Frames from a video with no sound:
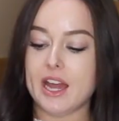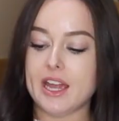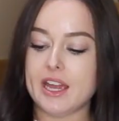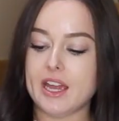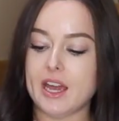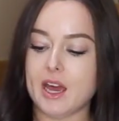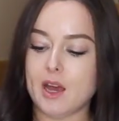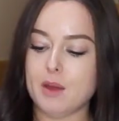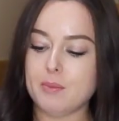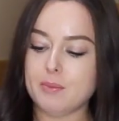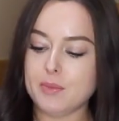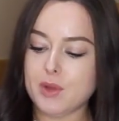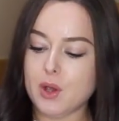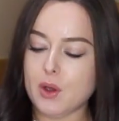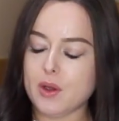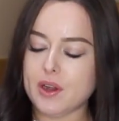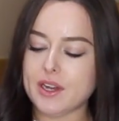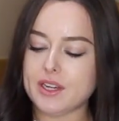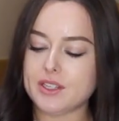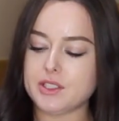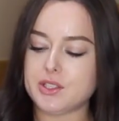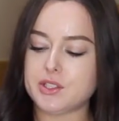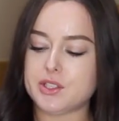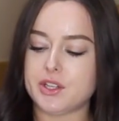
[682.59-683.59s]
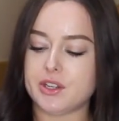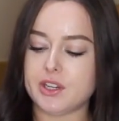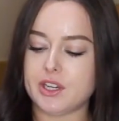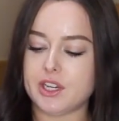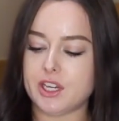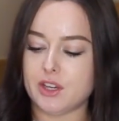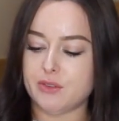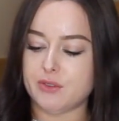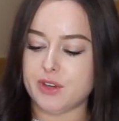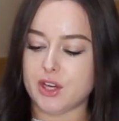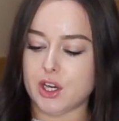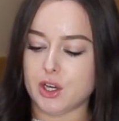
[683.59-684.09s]
I am going to
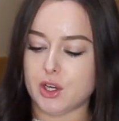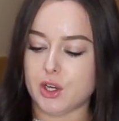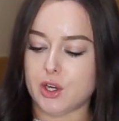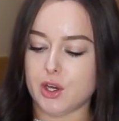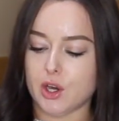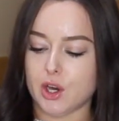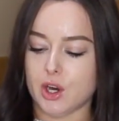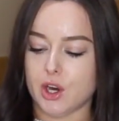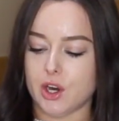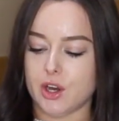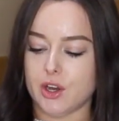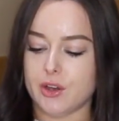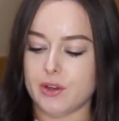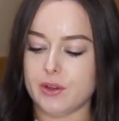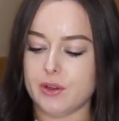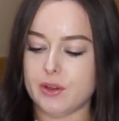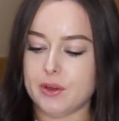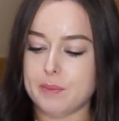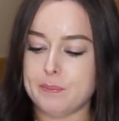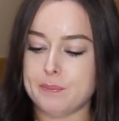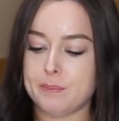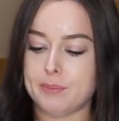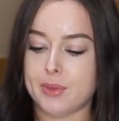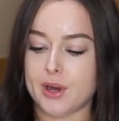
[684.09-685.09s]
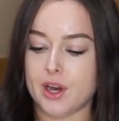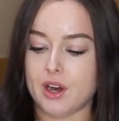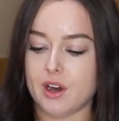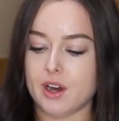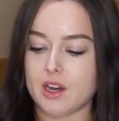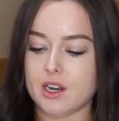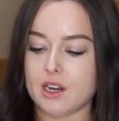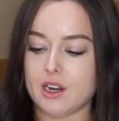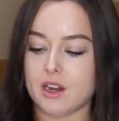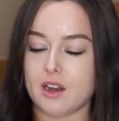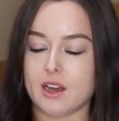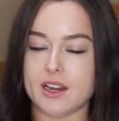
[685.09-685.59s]
give it a go,
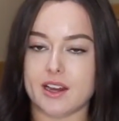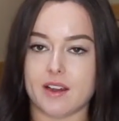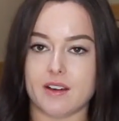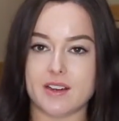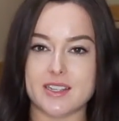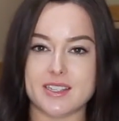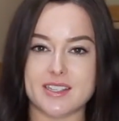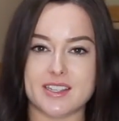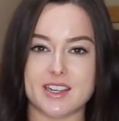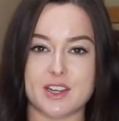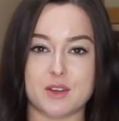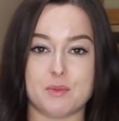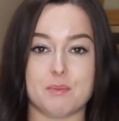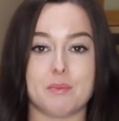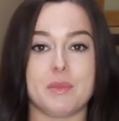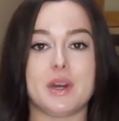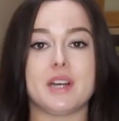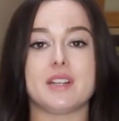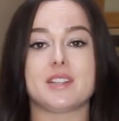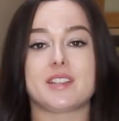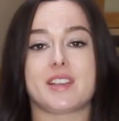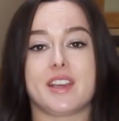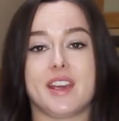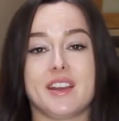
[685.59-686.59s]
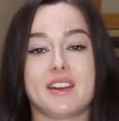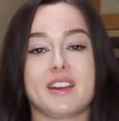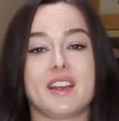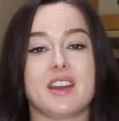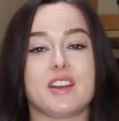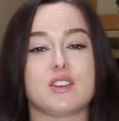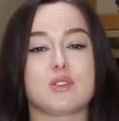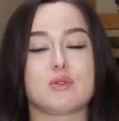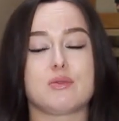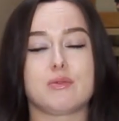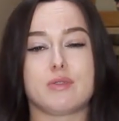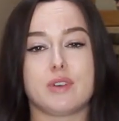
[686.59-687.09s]
but like I said, my skin
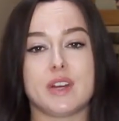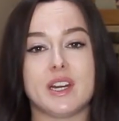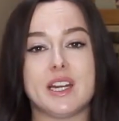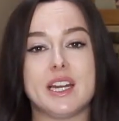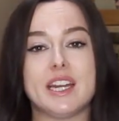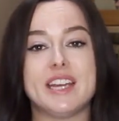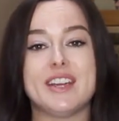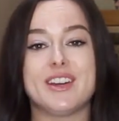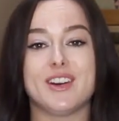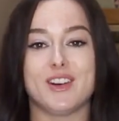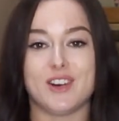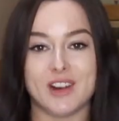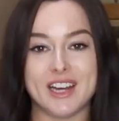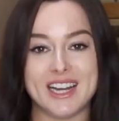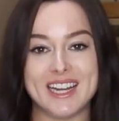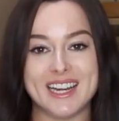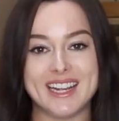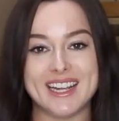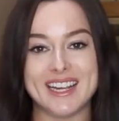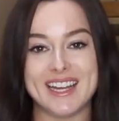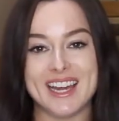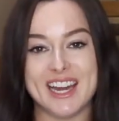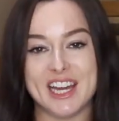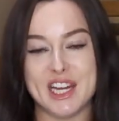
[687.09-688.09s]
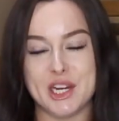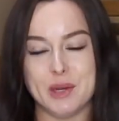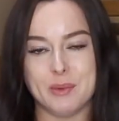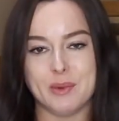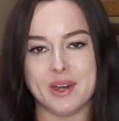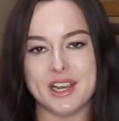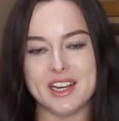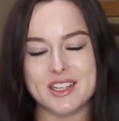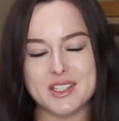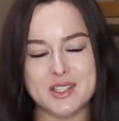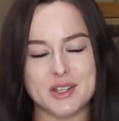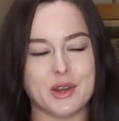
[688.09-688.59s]
gets really oily
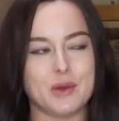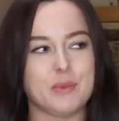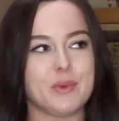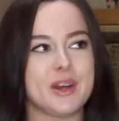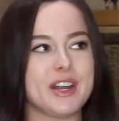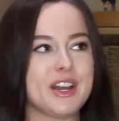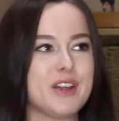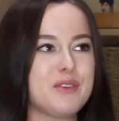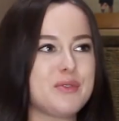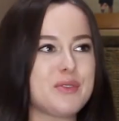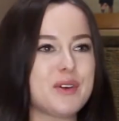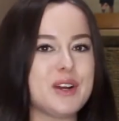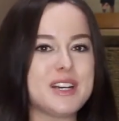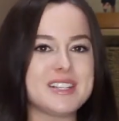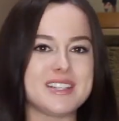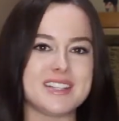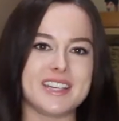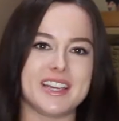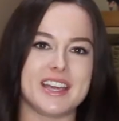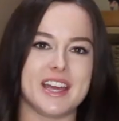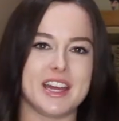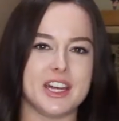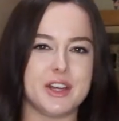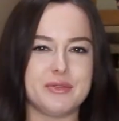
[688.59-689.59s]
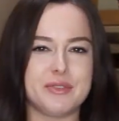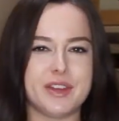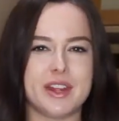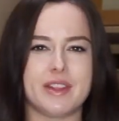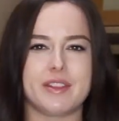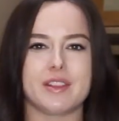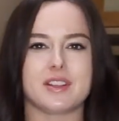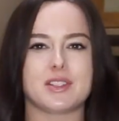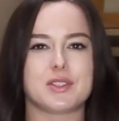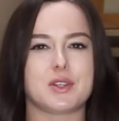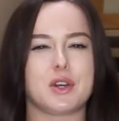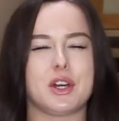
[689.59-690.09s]
anyway, so whenever I see
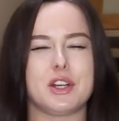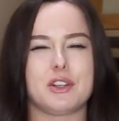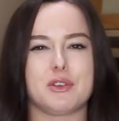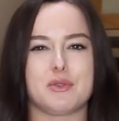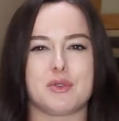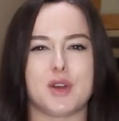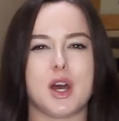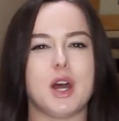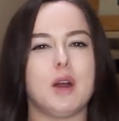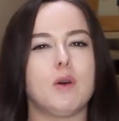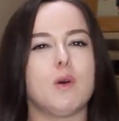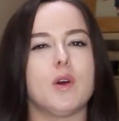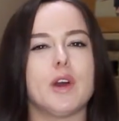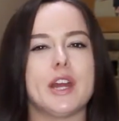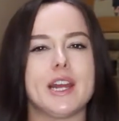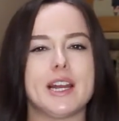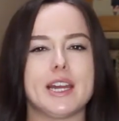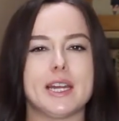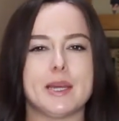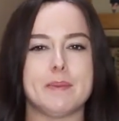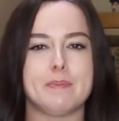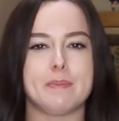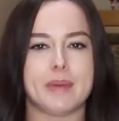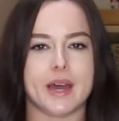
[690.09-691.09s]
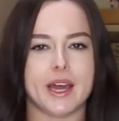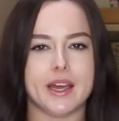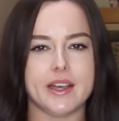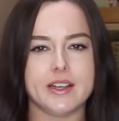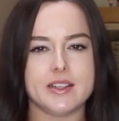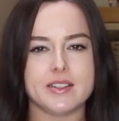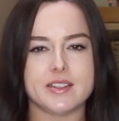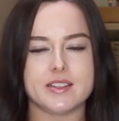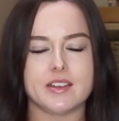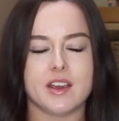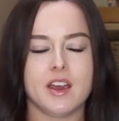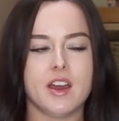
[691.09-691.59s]
anything that's kind of like oily
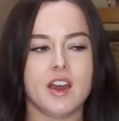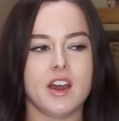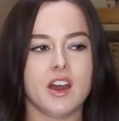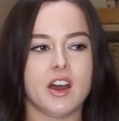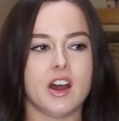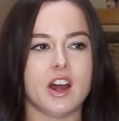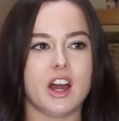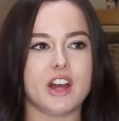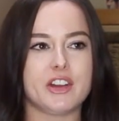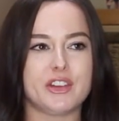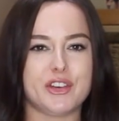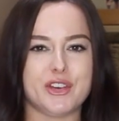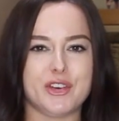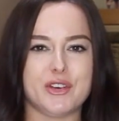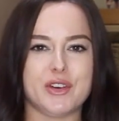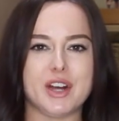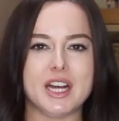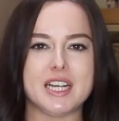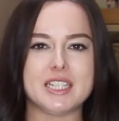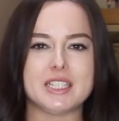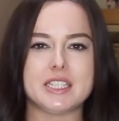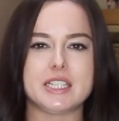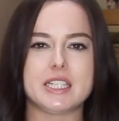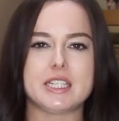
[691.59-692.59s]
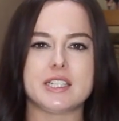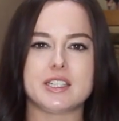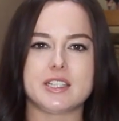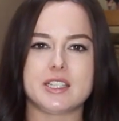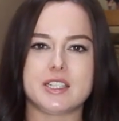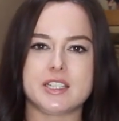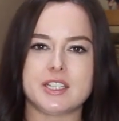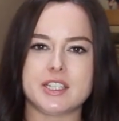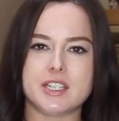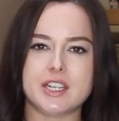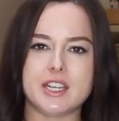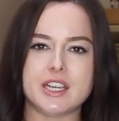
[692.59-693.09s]
based, I try to
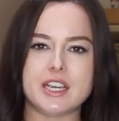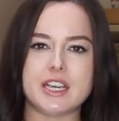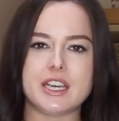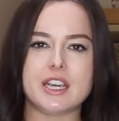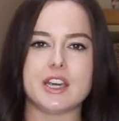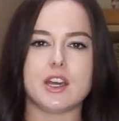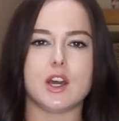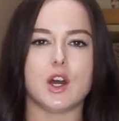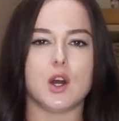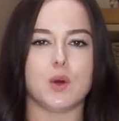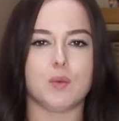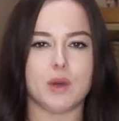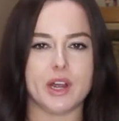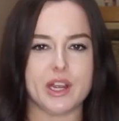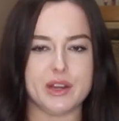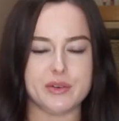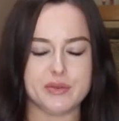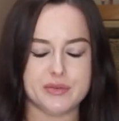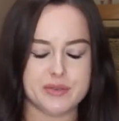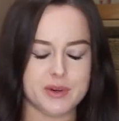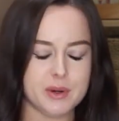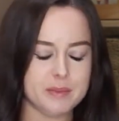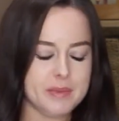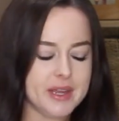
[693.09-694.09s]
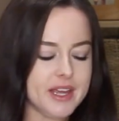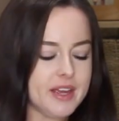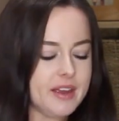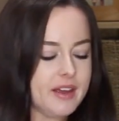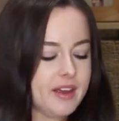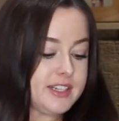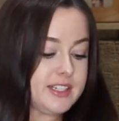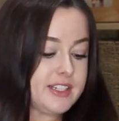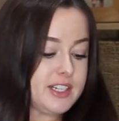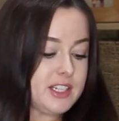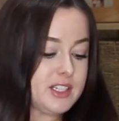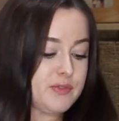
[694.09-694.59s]
steer away from it.
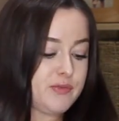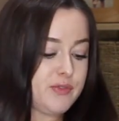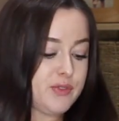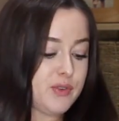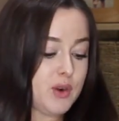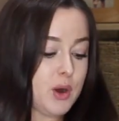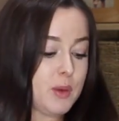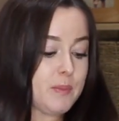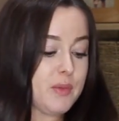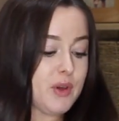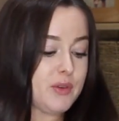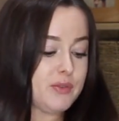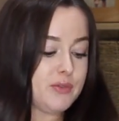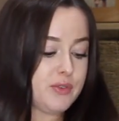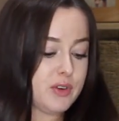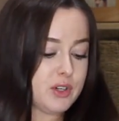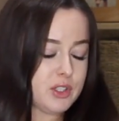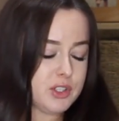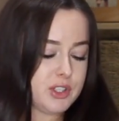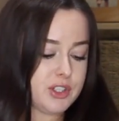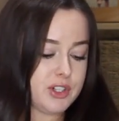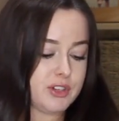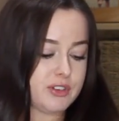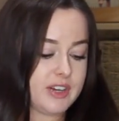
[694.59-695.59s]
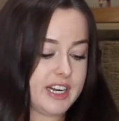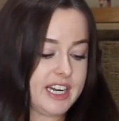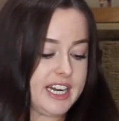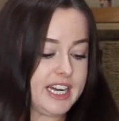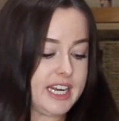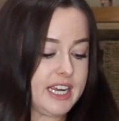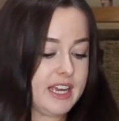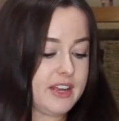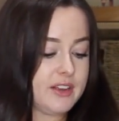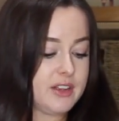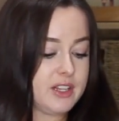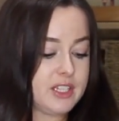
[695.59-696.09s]
This is from
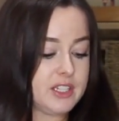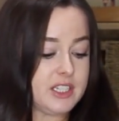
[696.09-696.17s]
Botanical.